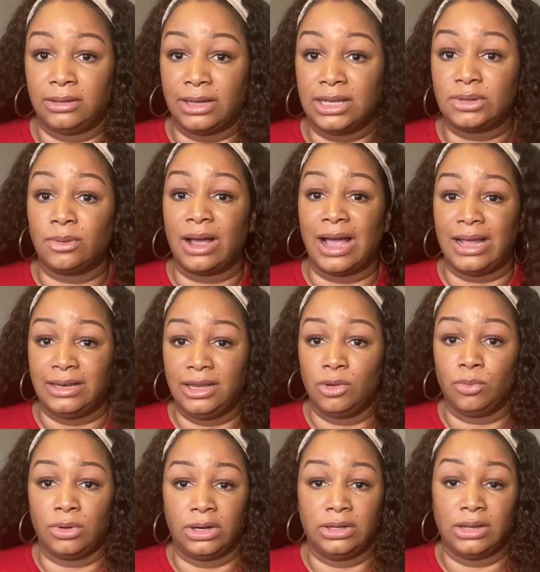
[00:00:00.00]
That's why I did
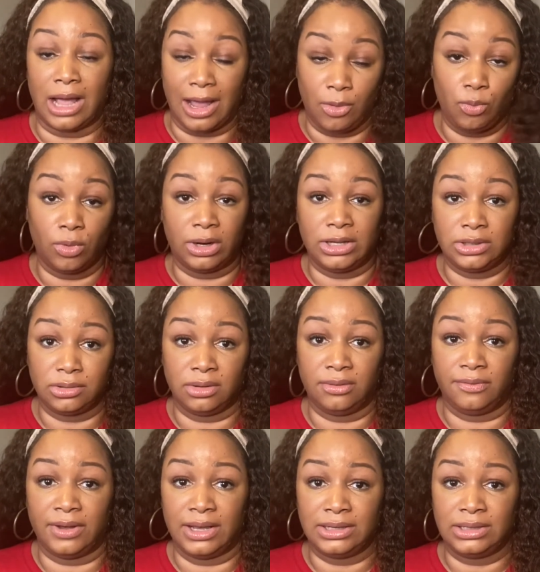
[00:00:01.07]
want, I wanted to
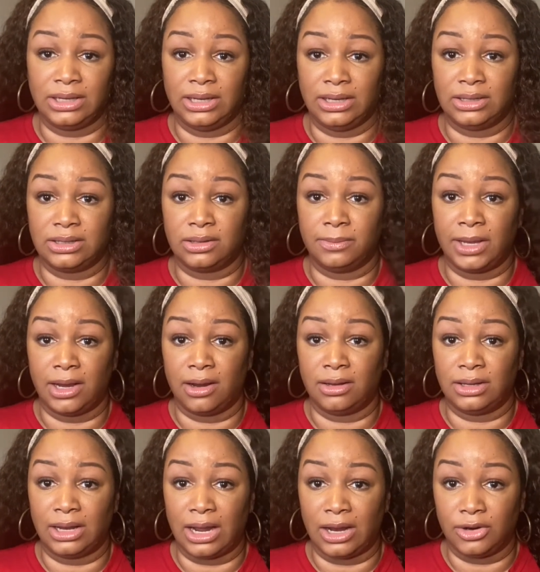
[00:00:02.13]
invest in some hair
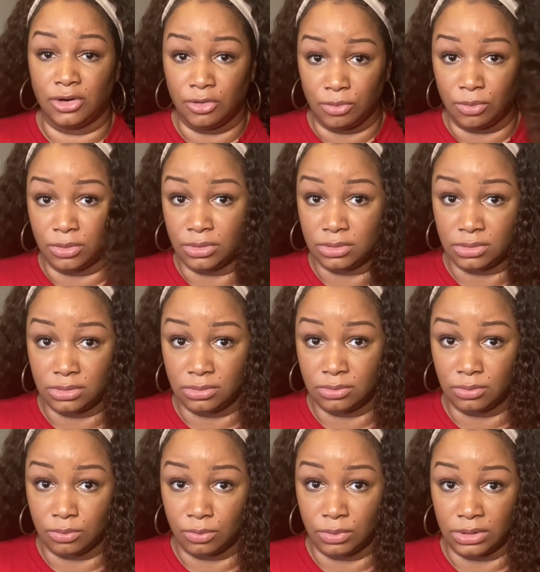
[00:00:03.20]
that I knew was,
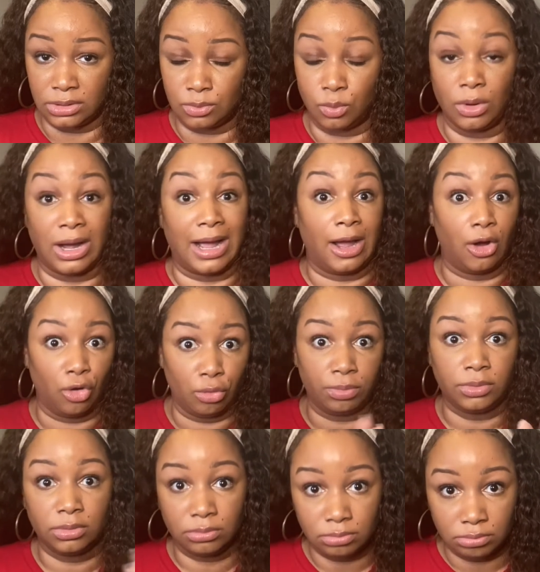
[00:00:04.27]
was what I hoped
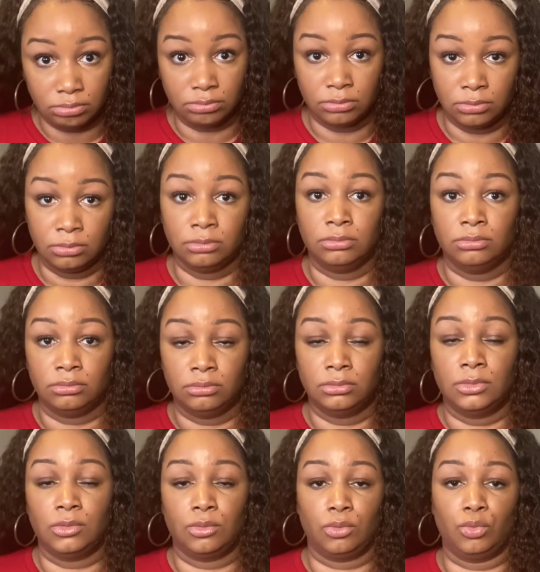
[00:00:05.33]

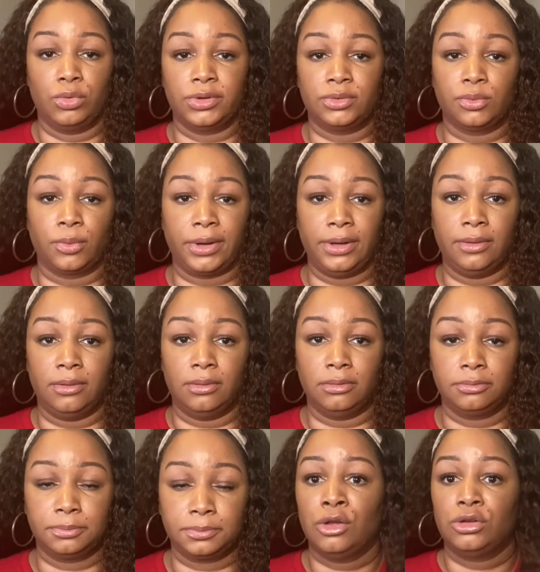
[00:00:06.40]
was
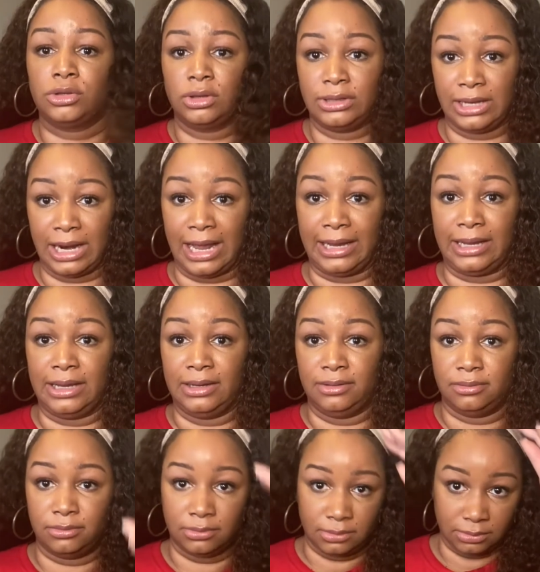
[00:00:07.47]
real so that I
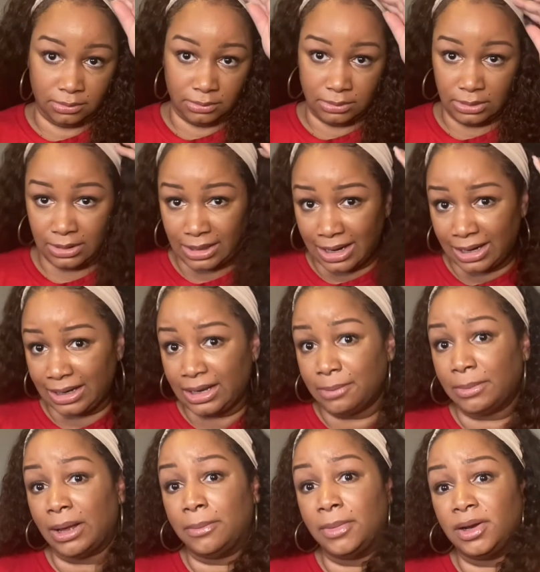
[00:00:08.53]
can kind of get
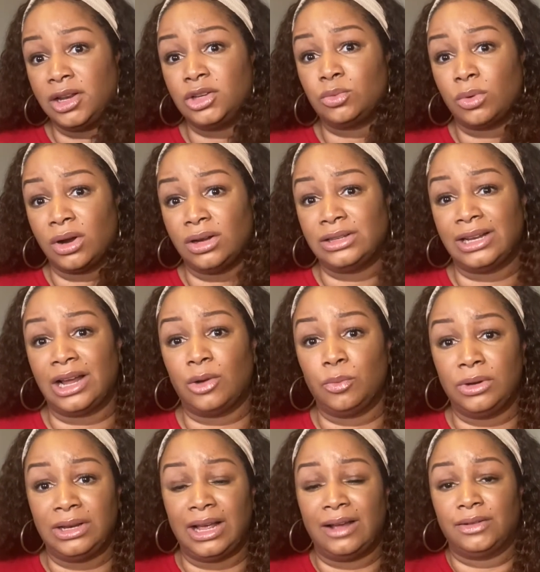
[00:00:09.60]
my money's worth and I
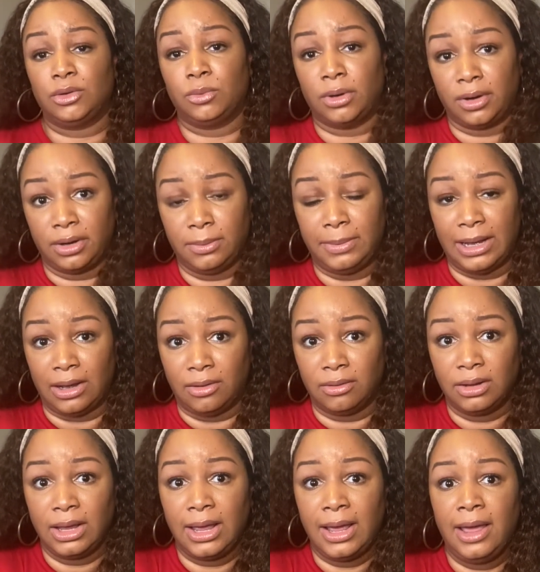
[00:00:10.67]
wouldn't have to worry about,
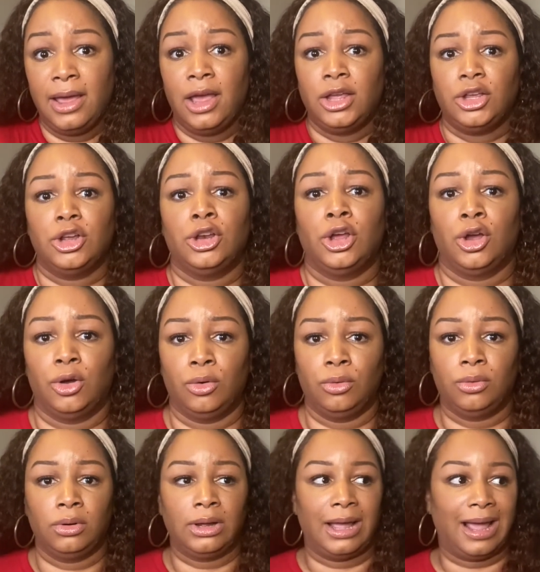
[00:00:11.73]
you
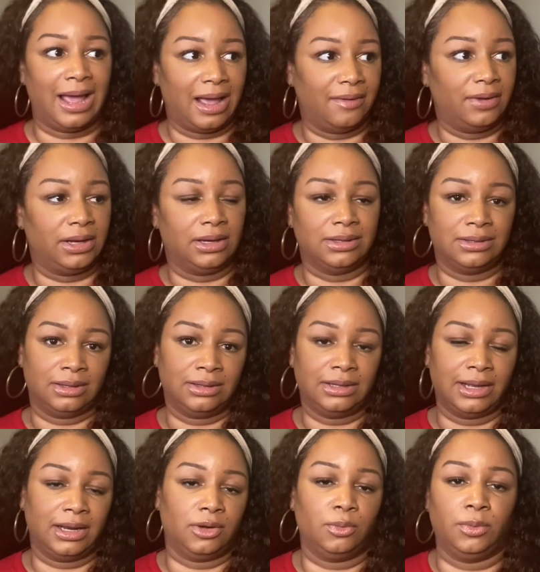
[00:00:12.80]
know, having a
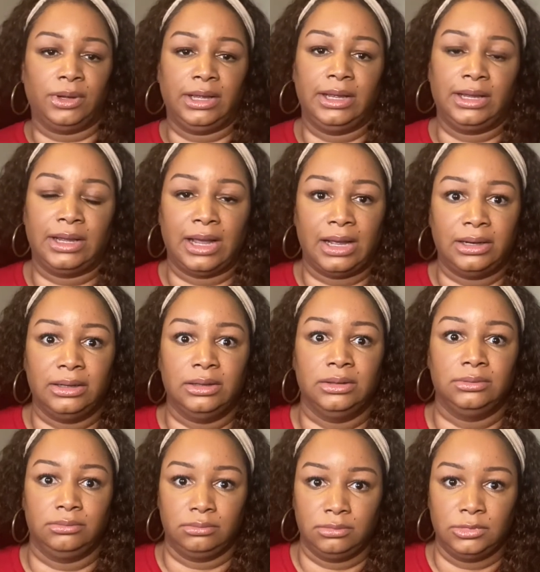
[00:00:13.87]
synthetic wig kind of,
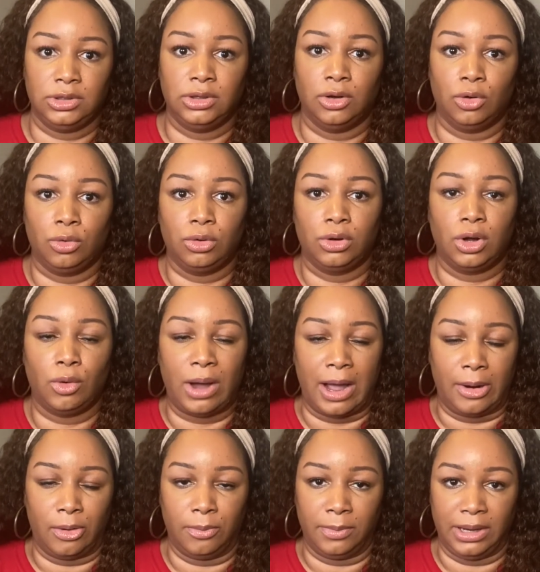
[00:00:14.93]
you know, go
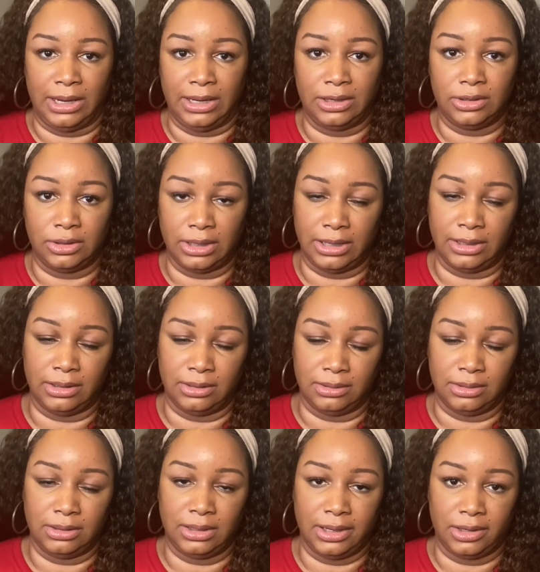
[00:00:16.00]
out on me in, in,
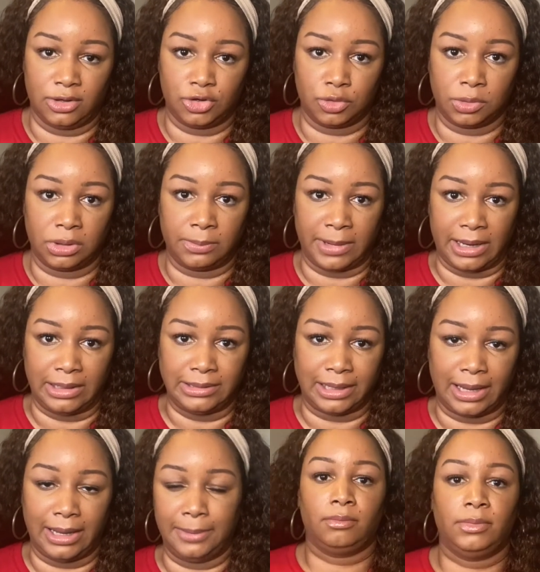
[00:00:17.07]
in a short amount of
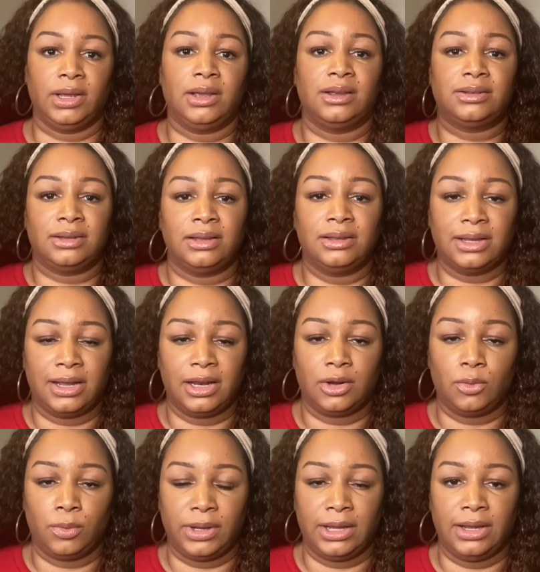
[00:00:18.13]
time. Because synthetic
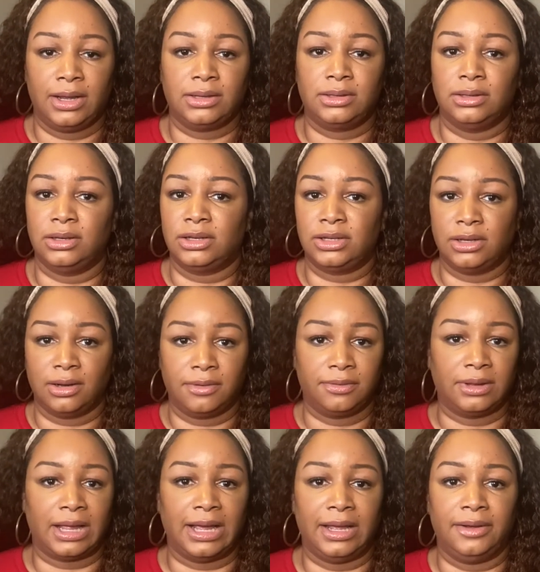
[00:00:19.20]
wigs, the shelf
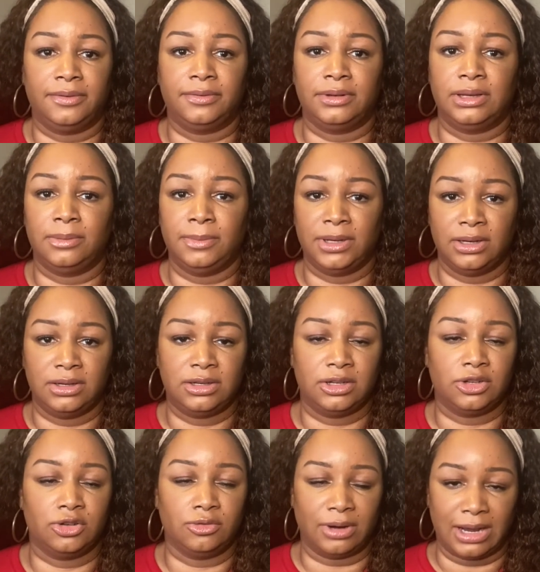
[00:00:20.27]
life
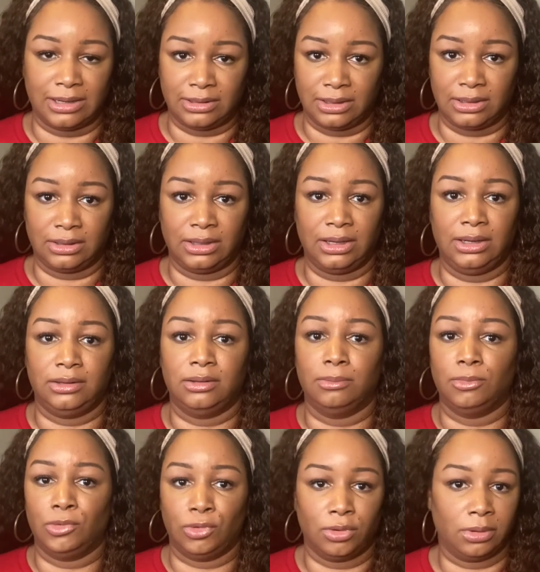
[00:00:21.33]
diminishes drastically the
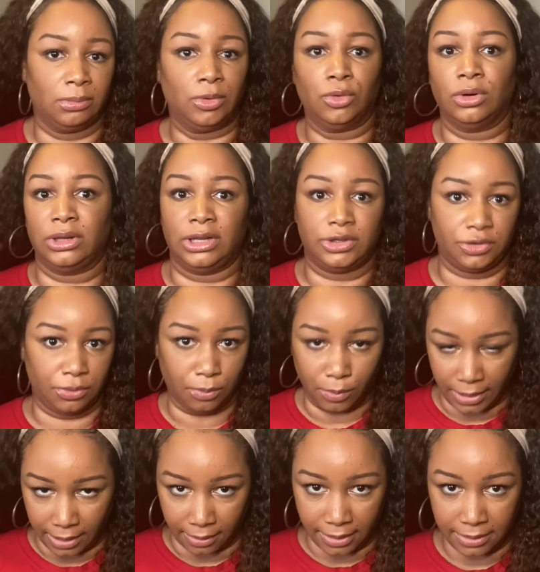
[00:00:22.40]
more and more that you
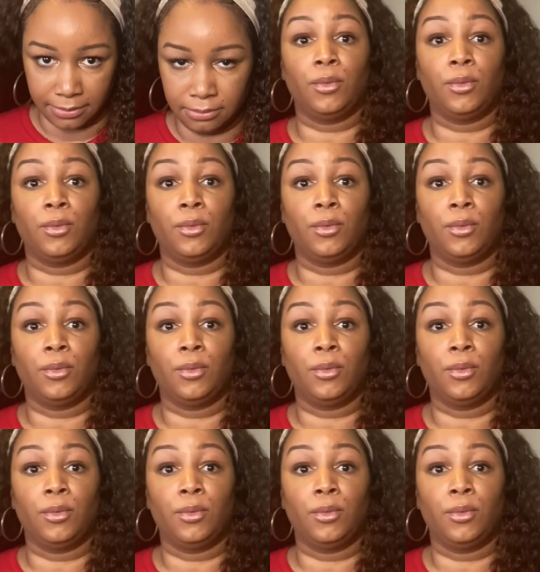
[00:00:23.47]
wear it.